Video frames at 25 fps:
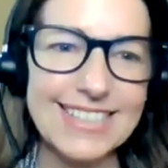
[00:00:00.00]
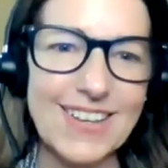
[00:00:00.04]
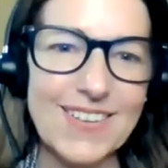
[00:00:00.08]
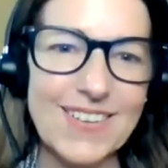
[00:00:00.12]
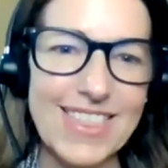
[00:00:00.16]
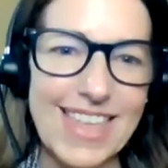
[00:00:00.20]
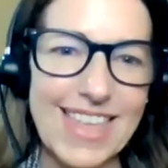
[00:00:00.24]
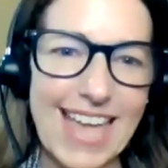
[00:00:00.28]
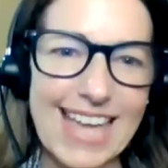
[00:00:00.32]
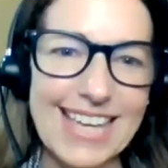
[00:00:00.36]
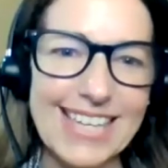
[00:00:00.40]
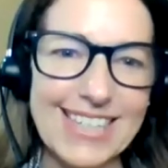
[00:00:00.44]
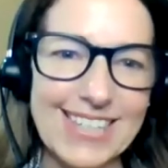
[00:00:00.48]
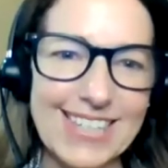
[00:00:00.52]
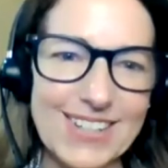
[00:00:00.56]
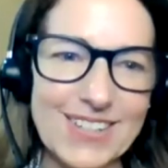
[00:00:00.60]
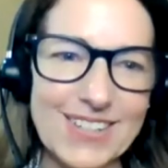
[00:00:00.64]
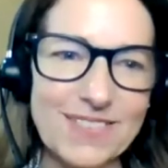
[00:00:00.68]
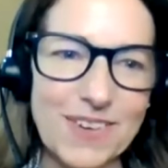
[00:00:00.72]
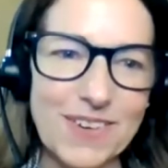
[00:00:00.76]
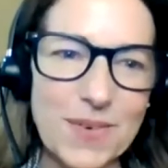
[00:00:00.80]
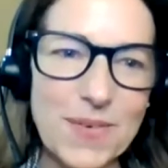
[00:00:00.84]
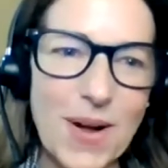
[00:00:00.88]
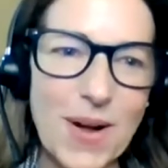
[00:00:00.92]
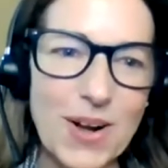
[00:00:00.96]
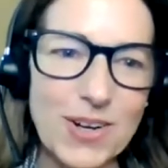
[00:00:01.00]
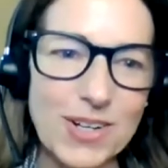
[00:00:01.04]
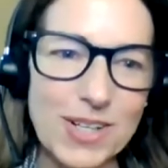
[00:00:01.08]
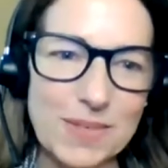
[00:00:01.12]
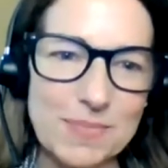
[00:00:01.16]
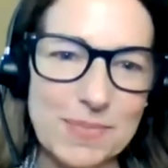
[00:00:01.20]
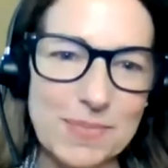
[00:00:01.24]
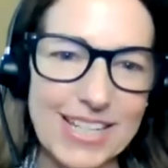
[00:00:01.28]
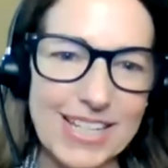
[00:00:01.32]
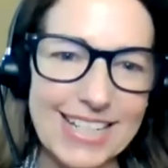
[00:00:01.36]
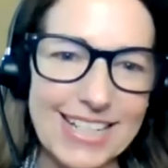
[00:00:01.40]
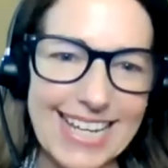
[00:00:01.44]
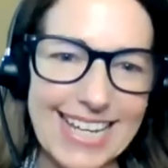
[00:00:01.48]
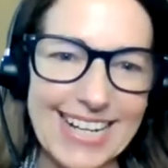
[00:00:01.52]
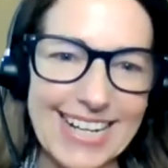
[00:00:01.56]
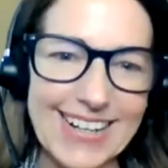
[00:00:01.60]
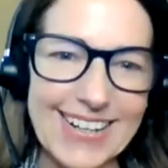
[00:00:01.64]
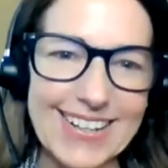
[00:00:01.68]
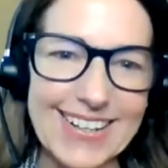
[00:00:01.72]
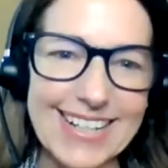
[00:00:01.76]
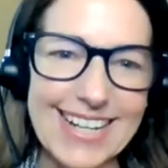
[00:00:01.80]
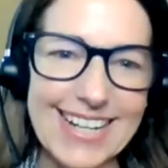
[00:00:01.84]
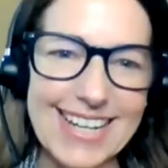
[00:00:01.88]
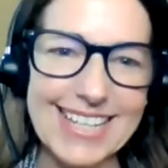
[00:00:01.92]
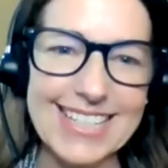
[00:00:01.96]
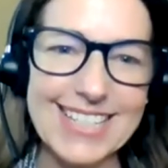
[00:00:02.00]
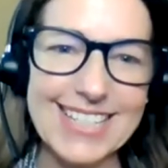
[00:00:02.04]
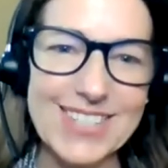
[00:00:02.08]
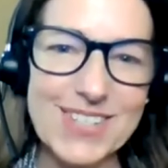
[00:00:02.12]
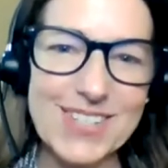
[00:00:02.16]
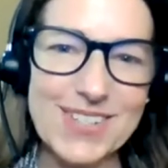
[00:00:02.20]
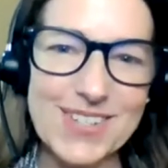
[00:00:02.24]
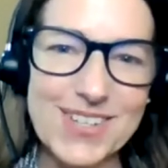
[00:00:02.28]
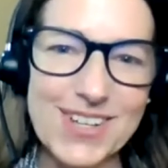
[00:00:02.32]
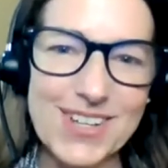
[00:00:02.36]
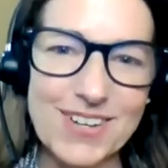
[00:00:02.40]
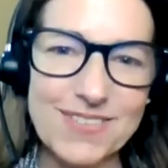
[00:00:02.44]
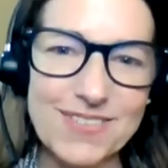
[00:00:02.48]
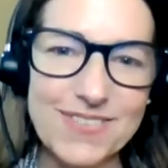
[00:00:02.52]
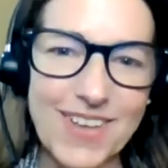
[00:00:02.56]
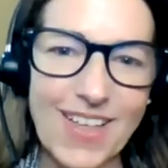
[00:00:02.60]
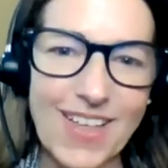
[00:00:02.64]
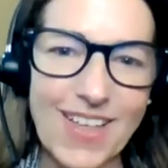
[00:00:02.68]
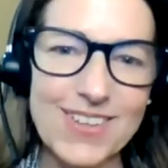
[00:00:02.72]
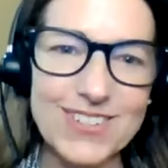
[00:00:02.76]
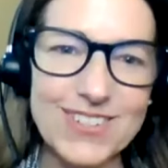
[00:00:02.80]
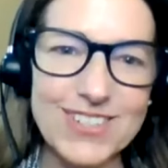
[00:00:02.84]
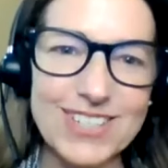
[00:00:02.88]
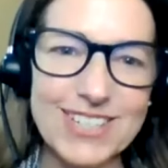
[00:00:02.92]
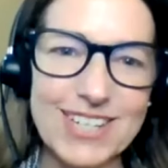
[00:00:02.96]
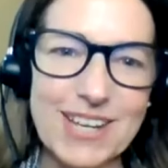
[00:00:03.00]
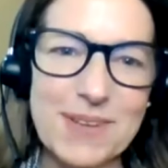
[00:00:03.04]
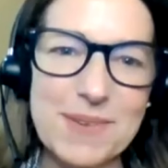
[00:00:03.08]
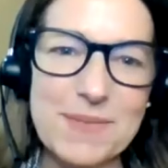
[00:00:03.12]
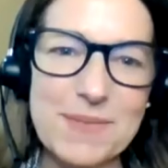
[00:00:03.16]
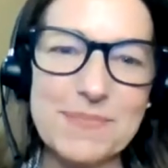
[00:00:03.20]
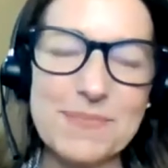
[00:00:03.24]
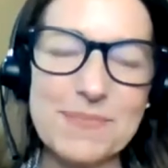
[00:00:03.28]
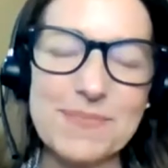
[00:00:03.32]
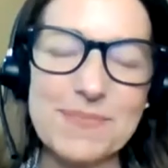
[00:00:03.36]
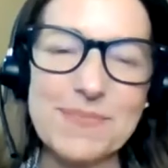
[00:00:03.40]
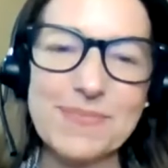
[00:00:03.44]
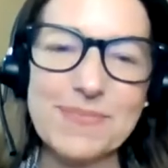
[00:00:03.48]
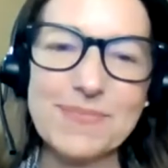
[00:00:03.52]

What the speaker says: So thank you for welcoming here into your fellowship.